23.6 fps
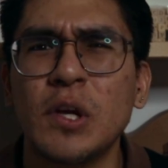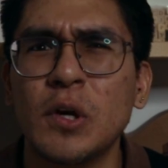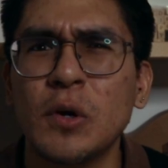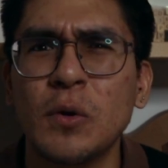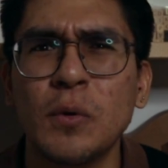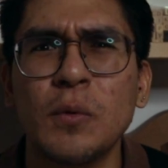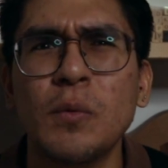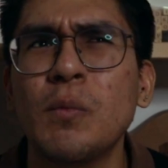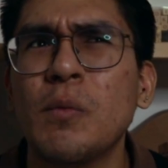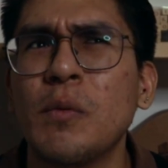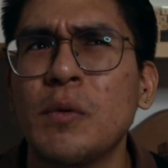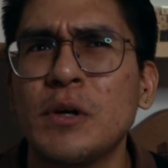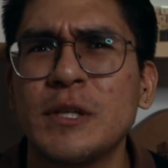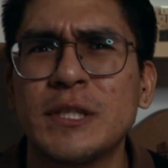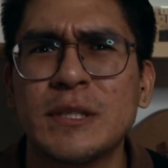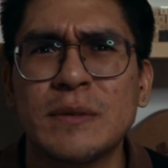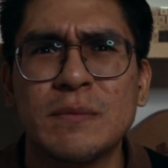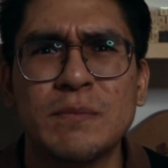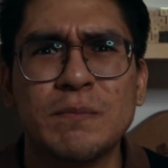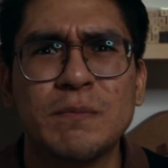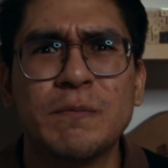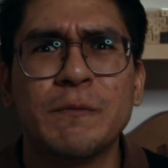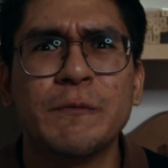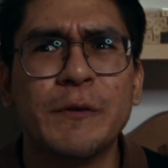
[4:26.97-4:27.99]
You,
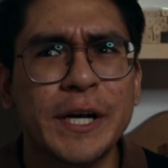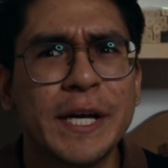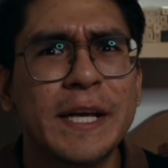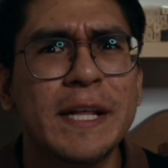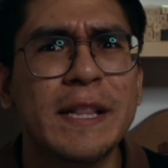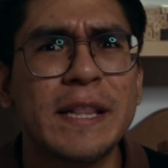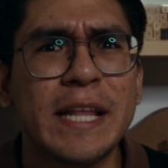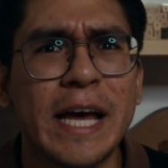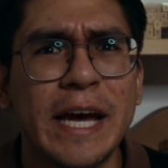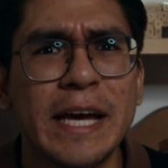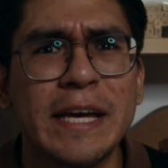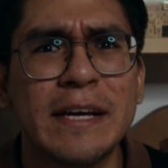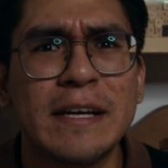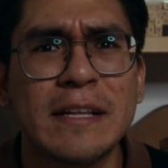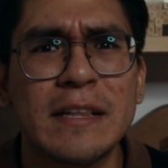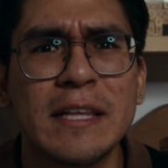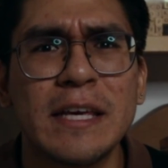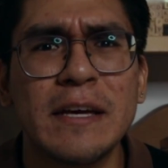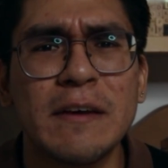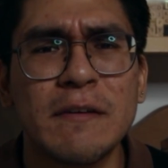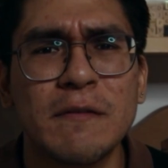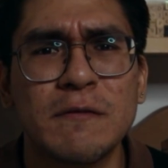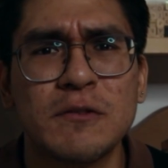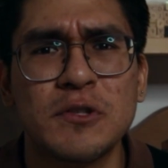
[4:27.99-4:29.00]
it's very
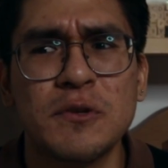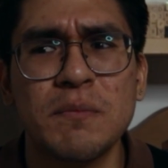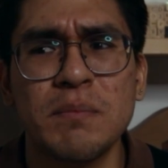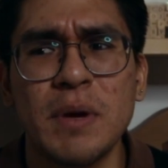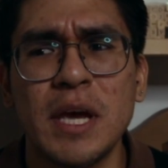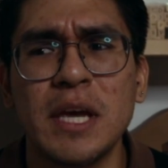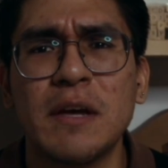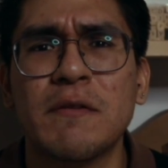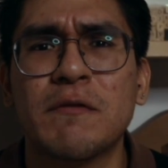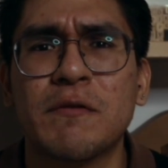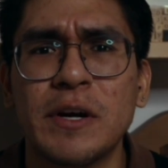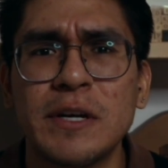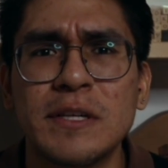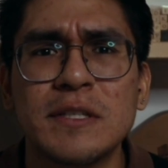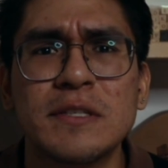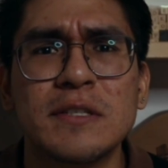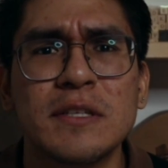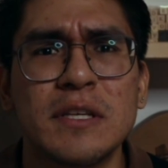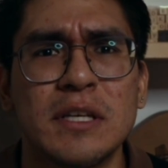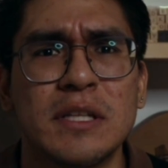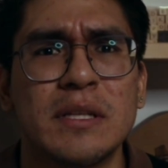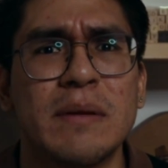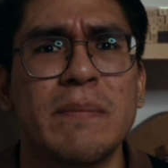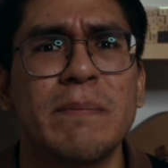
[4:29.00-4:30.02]
likely to make
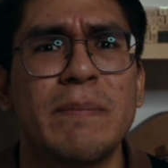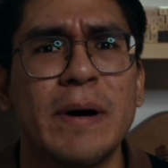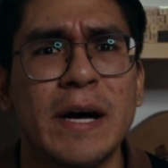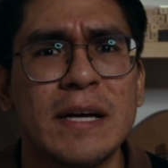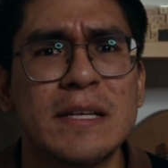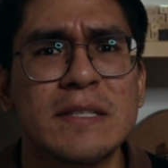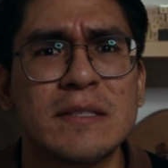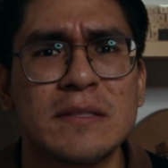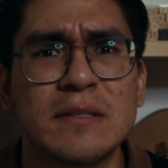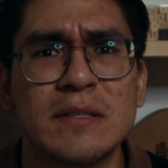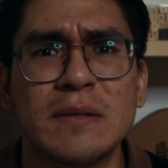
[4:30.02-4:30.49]
friends in the bus,